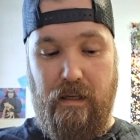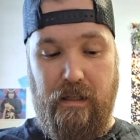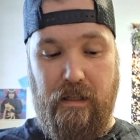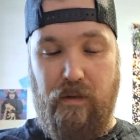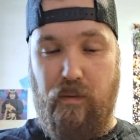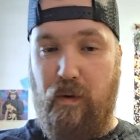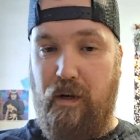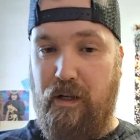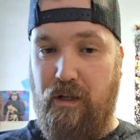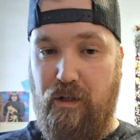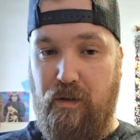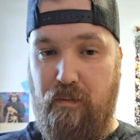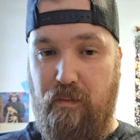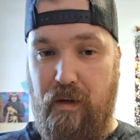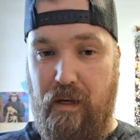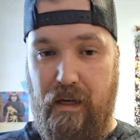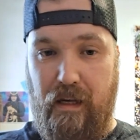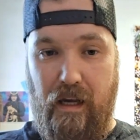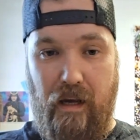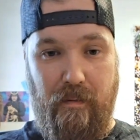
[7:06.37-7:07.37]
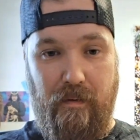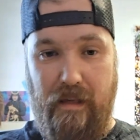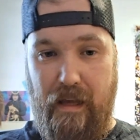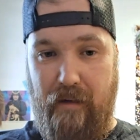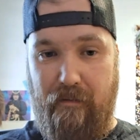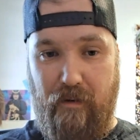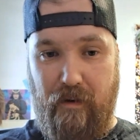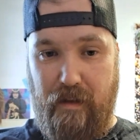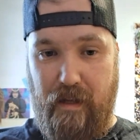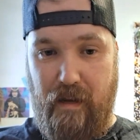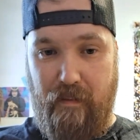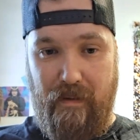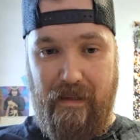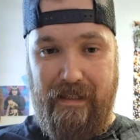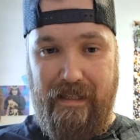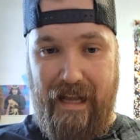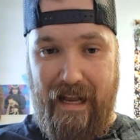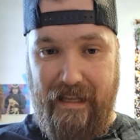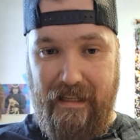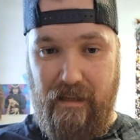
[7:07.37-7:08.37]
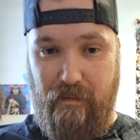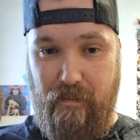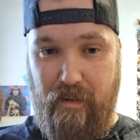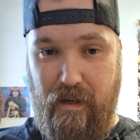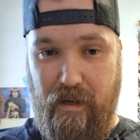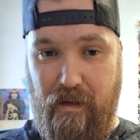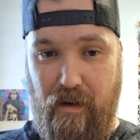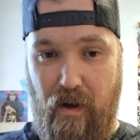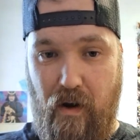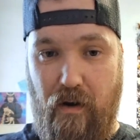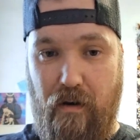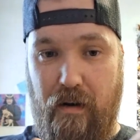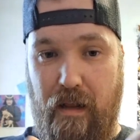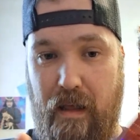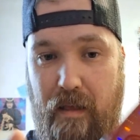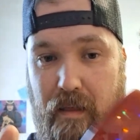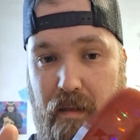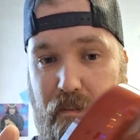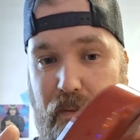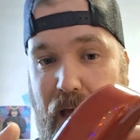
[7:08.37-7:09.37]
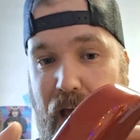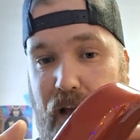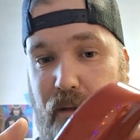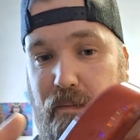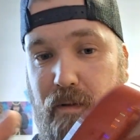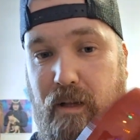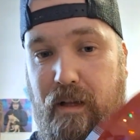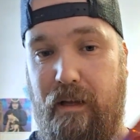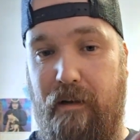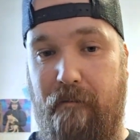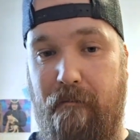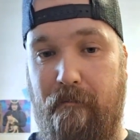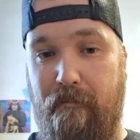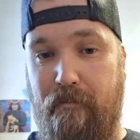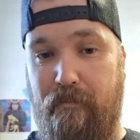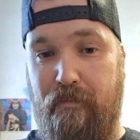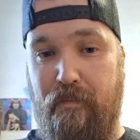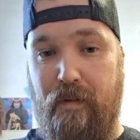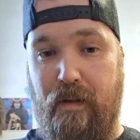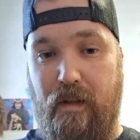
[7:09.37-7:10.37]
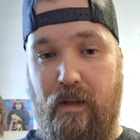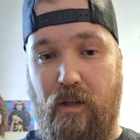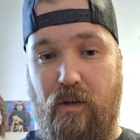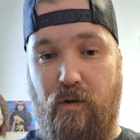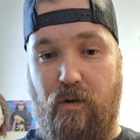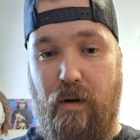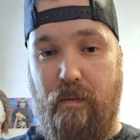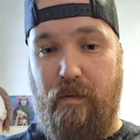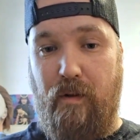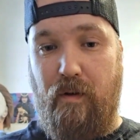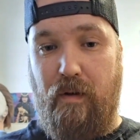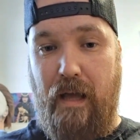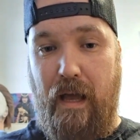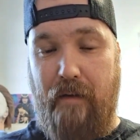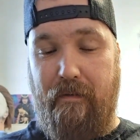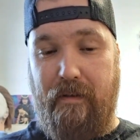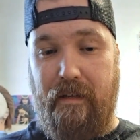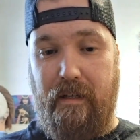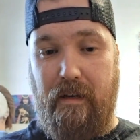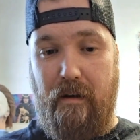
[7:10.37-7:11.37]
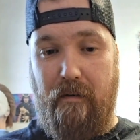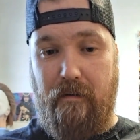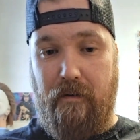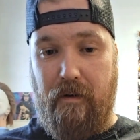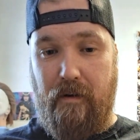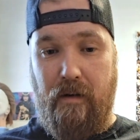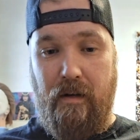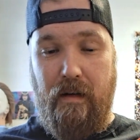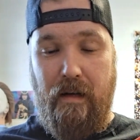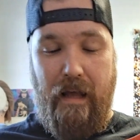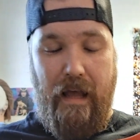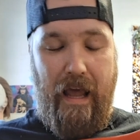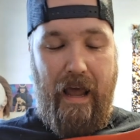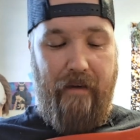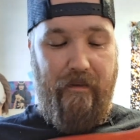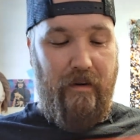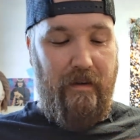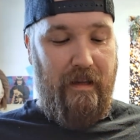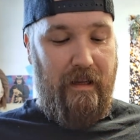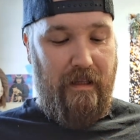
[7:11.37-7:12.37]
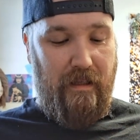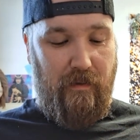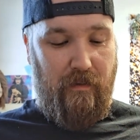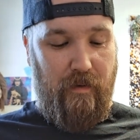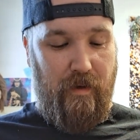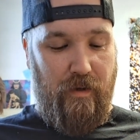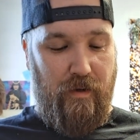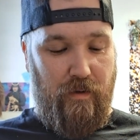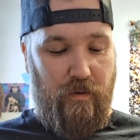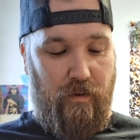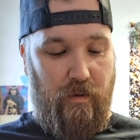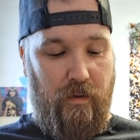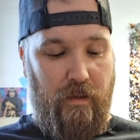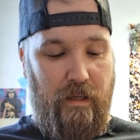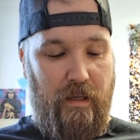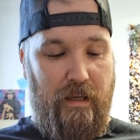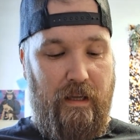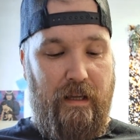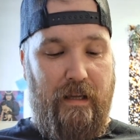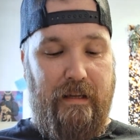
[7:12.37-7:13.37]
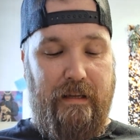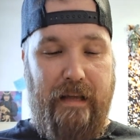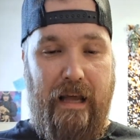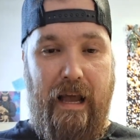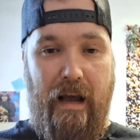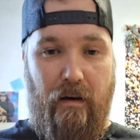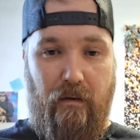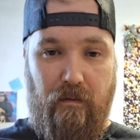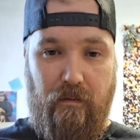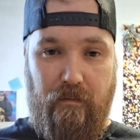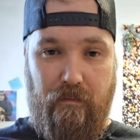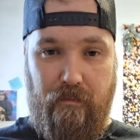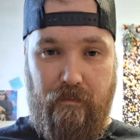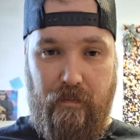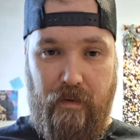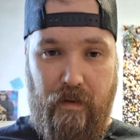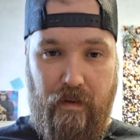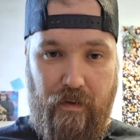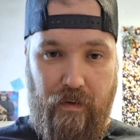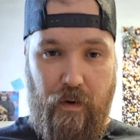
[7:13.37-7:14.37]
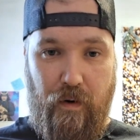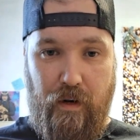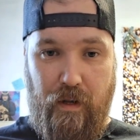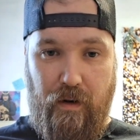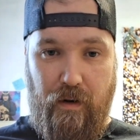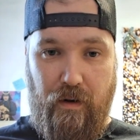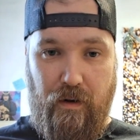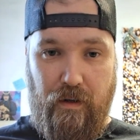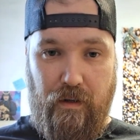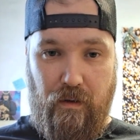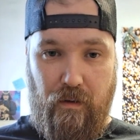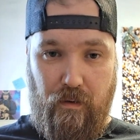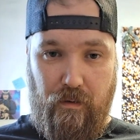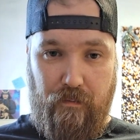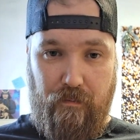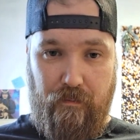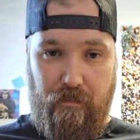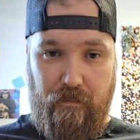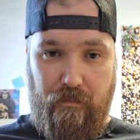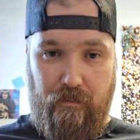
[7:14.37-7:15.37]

switch, pickups, everything besides the pickguard and the back plate. The tremolo cavity cover, everything's original. Now, 30 years old.